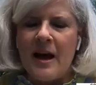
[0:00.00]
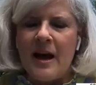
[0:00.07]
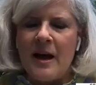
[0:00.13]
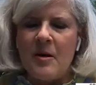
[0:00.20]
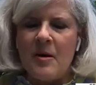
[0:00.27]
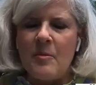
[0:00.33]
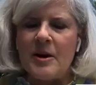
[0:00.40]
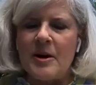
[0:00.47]

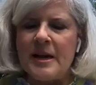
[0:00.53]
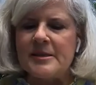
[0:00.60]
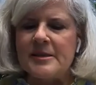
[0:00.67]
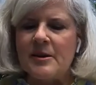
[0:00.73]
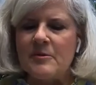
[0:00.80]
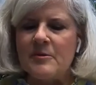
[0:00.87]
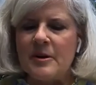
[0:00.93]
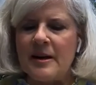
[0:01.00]
Um, okay,
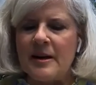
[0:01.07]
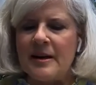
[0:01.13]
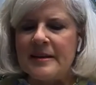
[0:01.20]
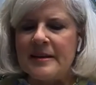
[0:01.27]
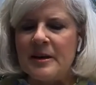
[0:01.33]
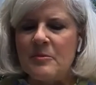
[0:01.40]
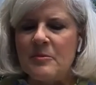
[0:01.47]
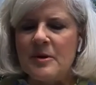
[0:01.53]
so uh,
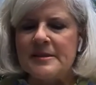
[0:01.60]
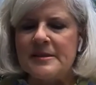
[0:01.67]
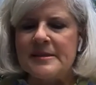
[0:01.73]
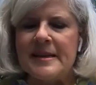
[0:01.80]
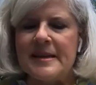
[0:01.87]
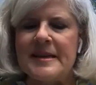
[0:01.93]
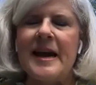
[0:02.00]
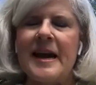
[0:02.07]
he
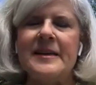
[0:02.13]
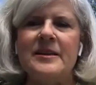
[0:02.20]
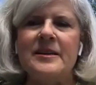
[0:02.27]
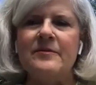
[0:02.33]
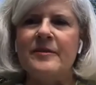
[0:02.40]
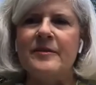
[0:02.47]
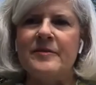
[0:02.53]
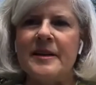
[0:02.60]
was in
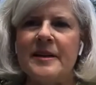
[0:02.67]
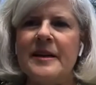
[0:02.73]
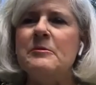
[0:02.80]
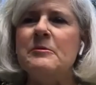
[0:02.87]
1915.